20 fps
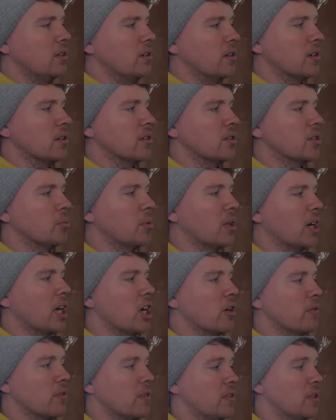You can double it
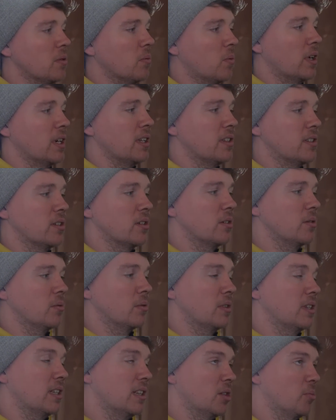over if you wanted to
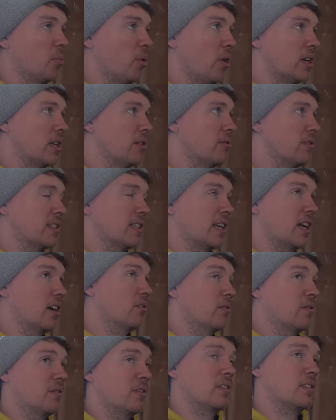within the breaker
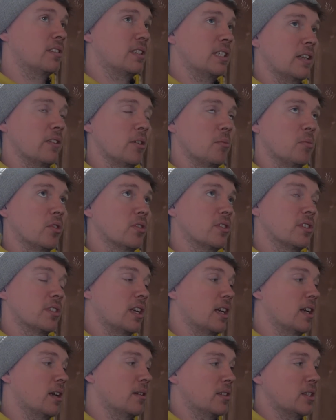itself to give it more
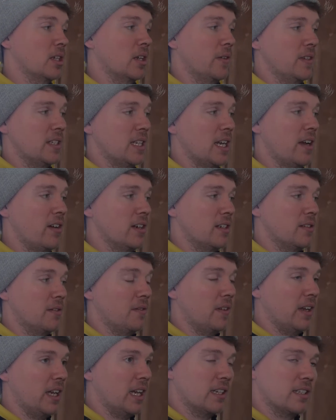surface area to
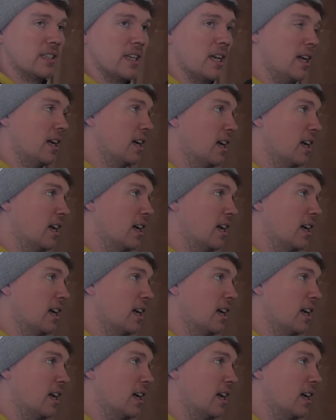fix.